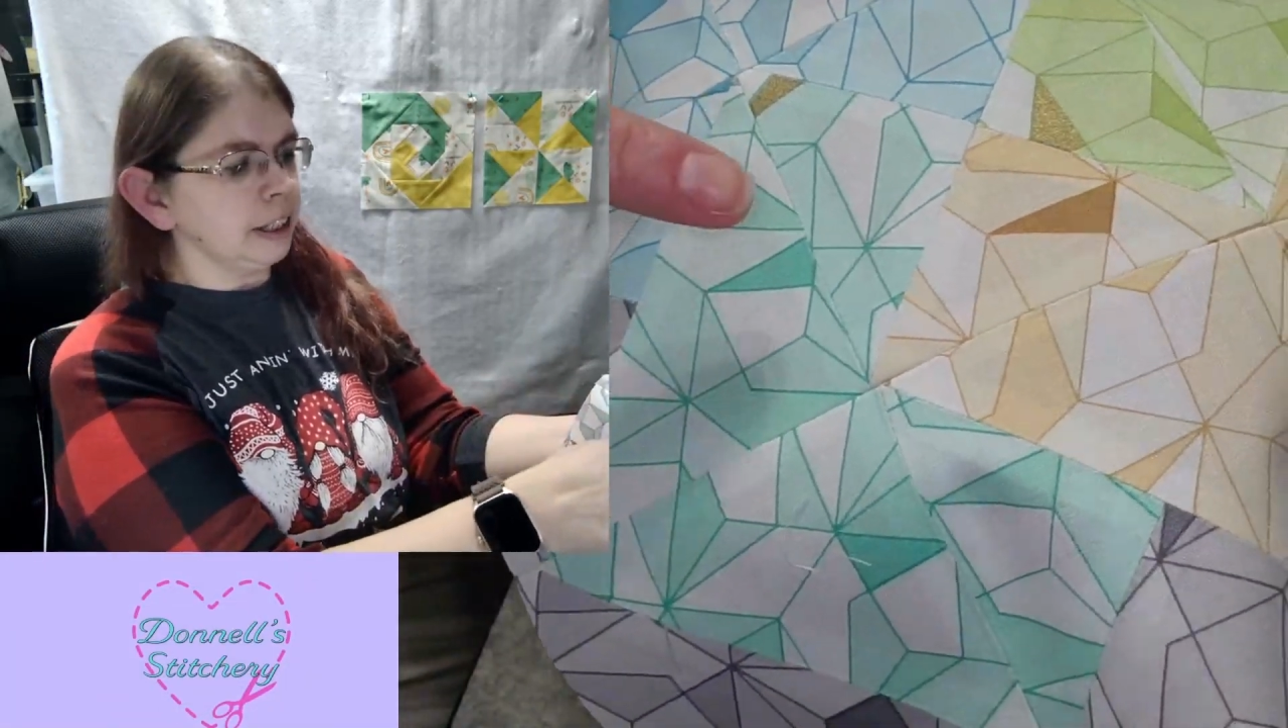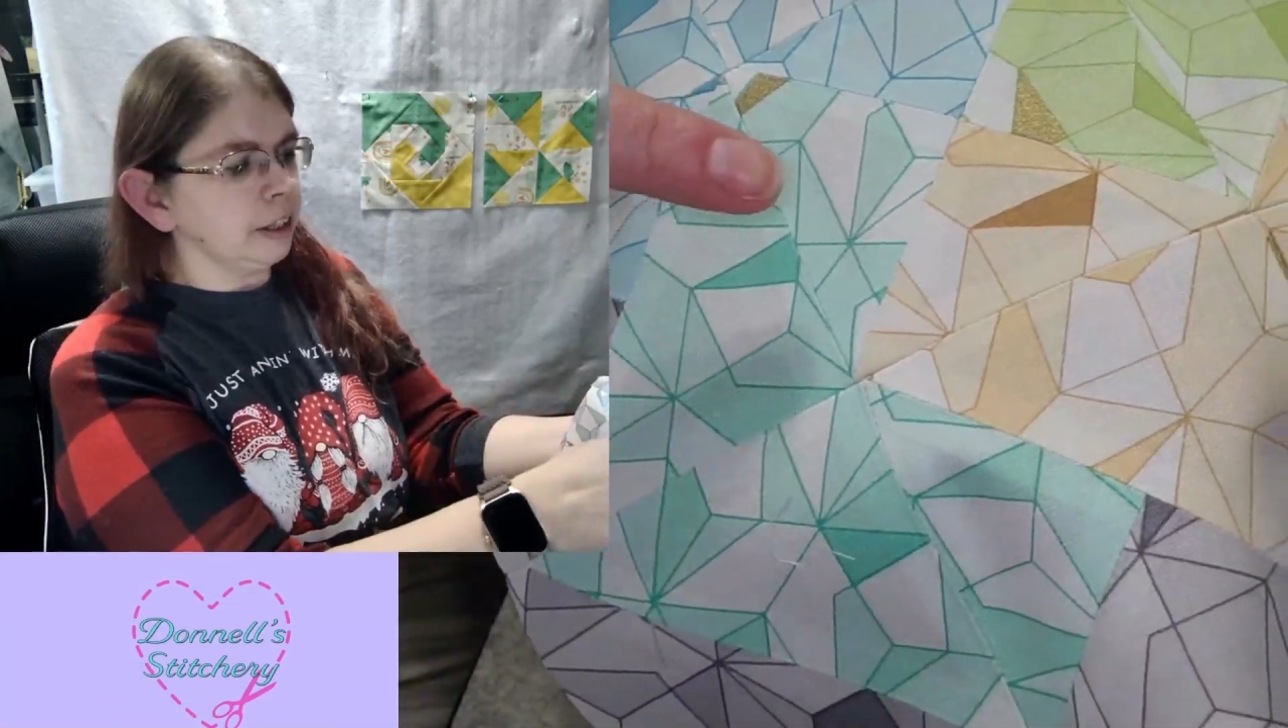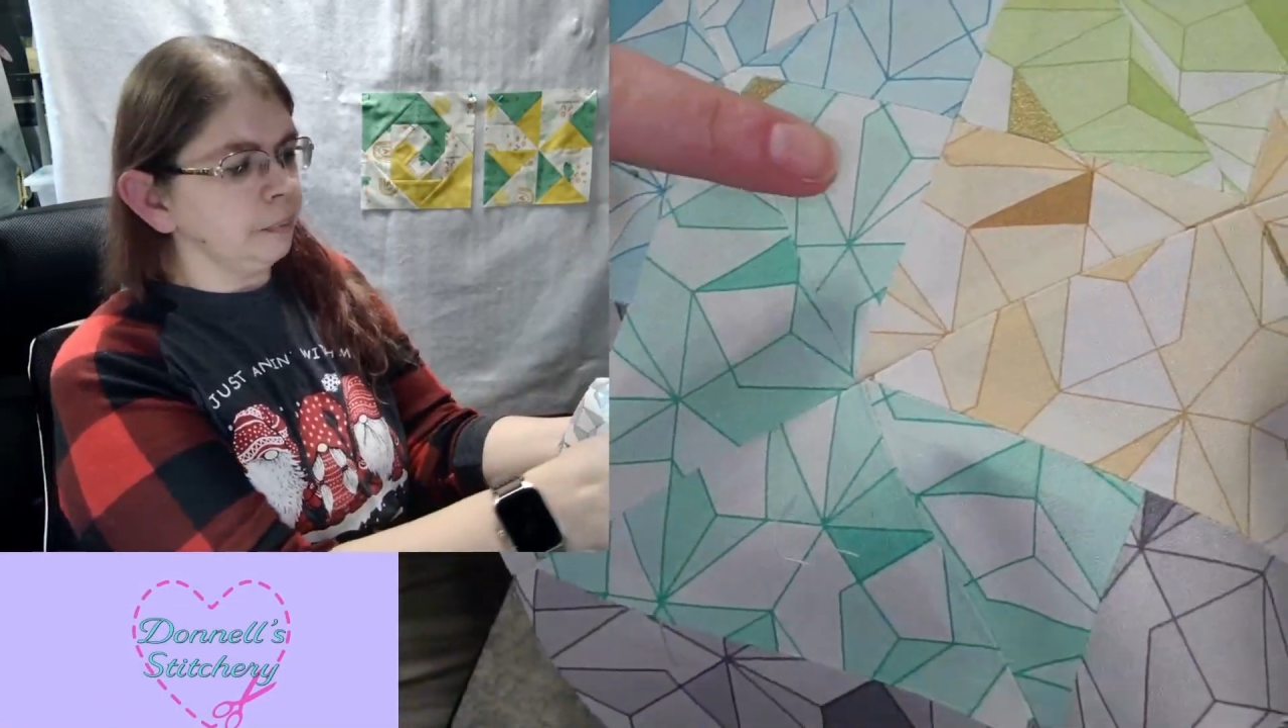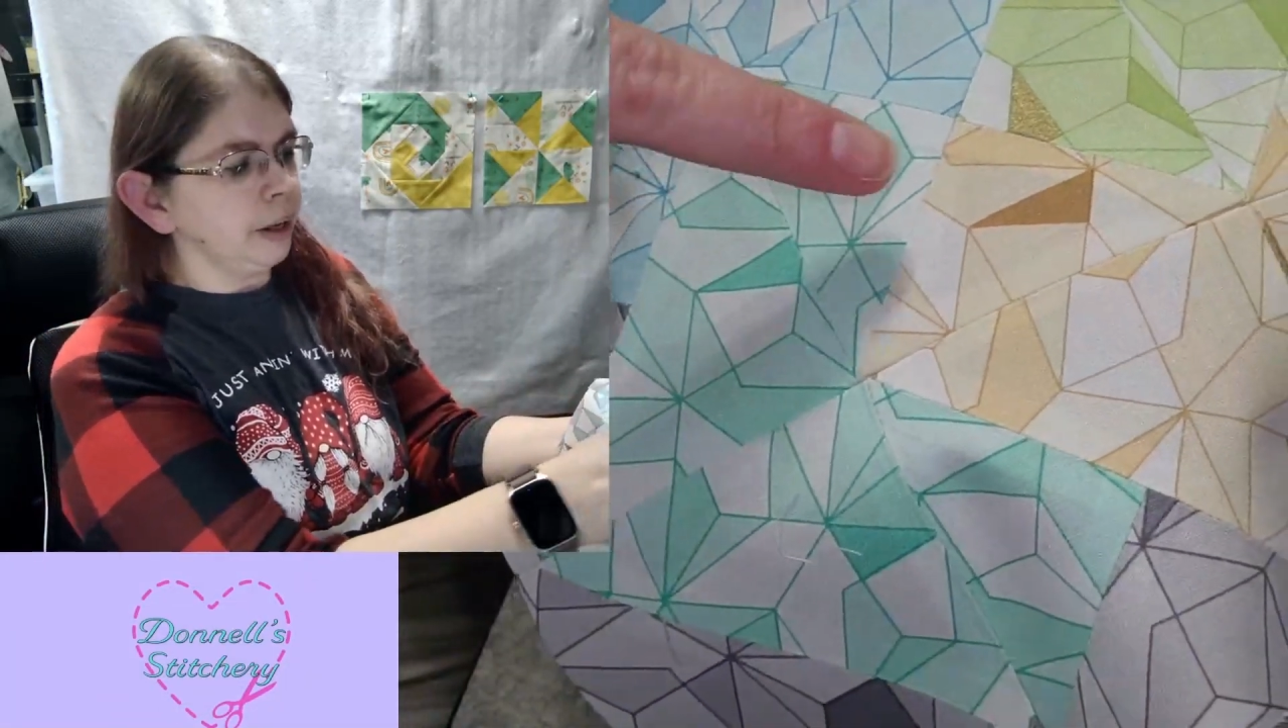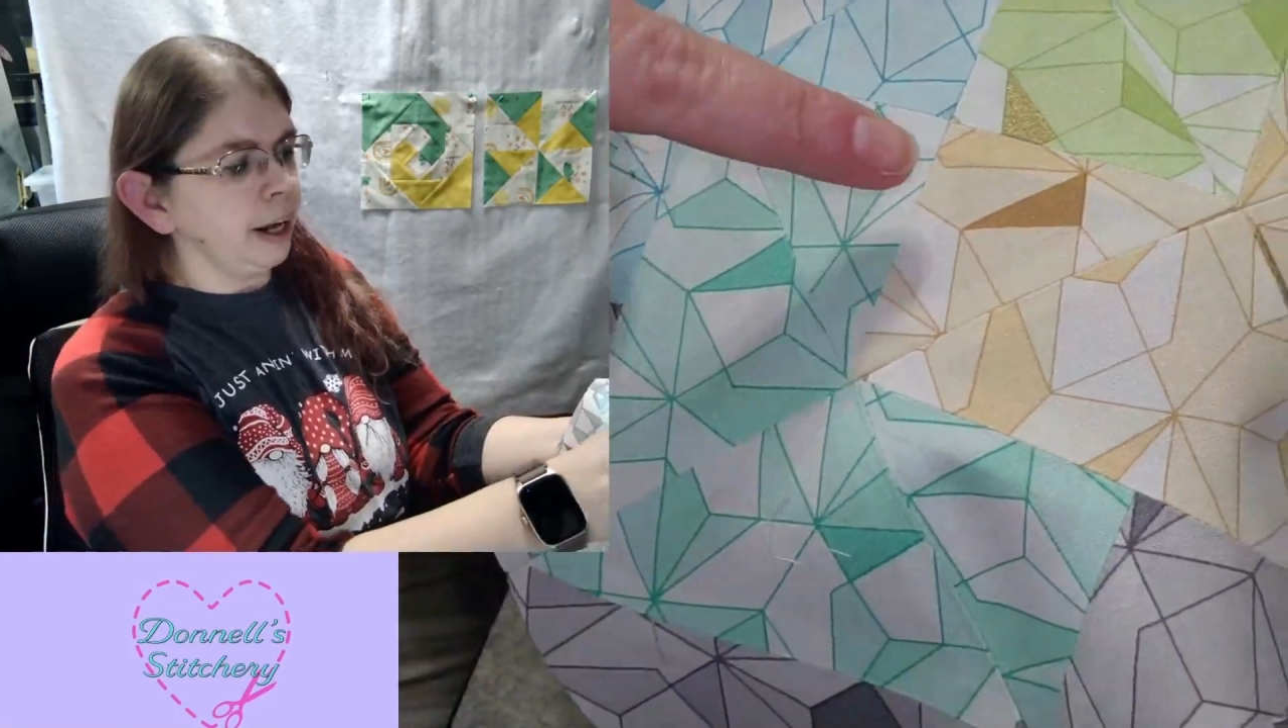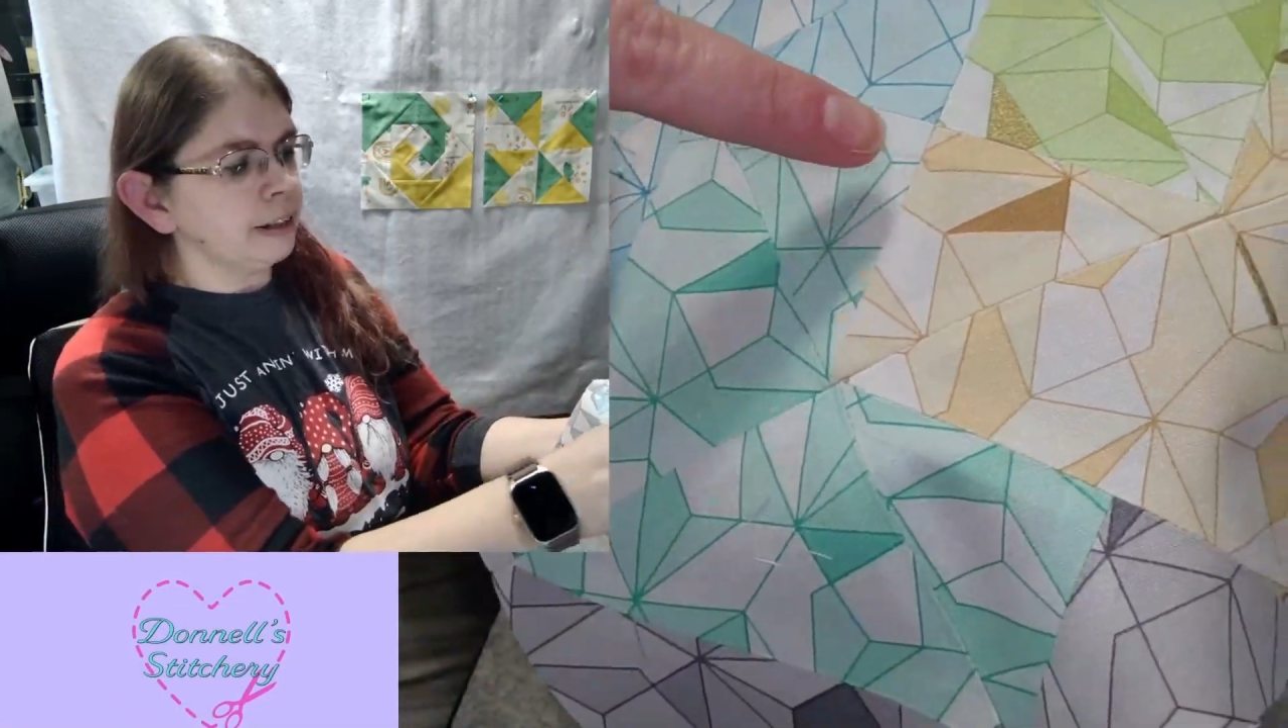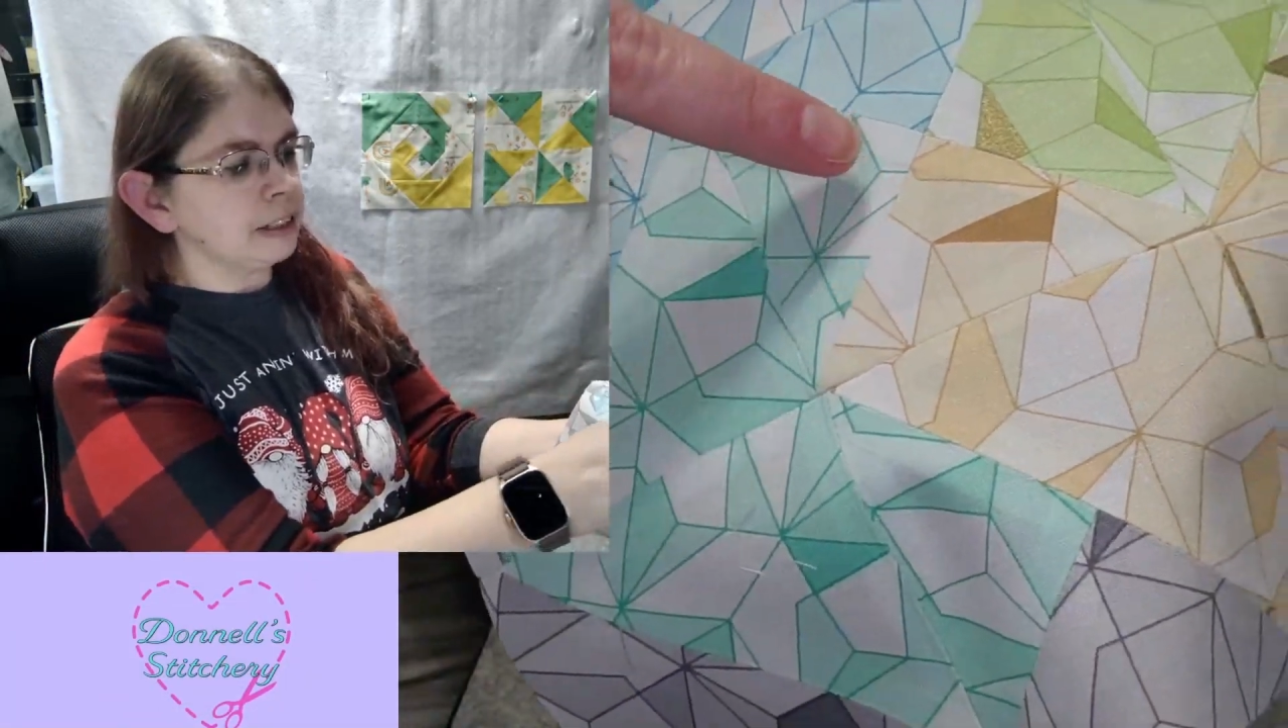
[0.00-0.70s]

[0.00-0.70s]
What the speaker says: here we have